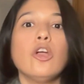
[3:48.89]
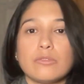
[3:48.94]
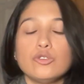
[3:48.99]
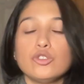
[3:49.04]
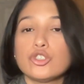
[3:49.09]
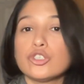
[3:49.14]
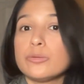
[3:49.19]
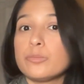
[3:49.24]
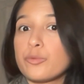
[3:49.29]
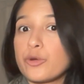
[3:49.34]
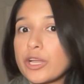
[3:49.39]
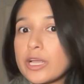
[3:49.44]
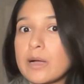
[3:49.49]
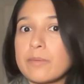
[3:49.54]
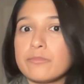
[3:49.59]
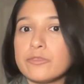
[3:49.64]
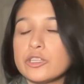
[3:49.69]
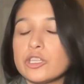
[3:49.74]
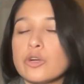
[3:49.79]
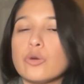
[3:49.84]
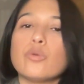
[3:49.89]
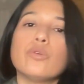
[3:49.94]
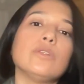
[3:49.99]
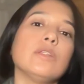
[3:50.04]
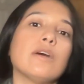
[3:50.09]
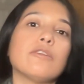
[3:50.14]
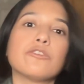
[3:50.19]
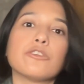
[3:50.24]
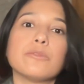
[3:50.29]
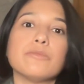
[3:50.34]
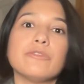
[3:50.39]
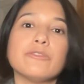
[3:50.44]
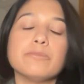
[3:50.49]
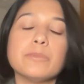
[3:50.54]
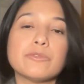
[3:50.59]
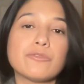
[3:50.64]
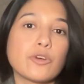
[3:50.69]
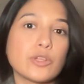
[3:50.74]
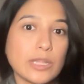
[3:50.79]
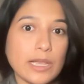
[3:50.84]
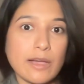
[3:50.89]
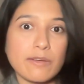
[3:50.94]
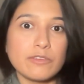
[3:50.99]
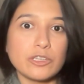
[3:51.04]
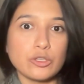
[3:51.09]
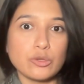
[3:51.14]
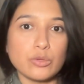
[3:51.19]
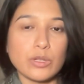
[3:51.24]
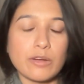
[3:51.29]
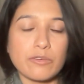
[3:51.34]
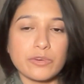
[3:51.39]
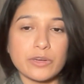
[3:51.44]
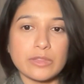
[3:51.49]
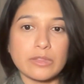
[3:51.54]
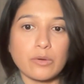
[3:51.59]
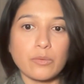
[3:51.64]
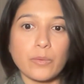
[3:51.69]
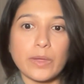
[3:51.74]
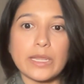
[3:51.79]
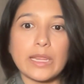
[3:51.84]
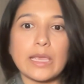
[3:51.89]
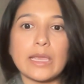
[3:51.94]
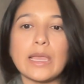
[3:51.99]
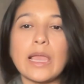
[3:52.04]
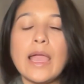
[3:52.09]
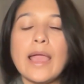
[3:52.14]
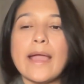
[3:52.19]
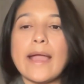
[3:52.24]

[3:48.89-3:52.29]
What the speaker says: who shouldn't break up with their old lover before they have a new lover in the waiting.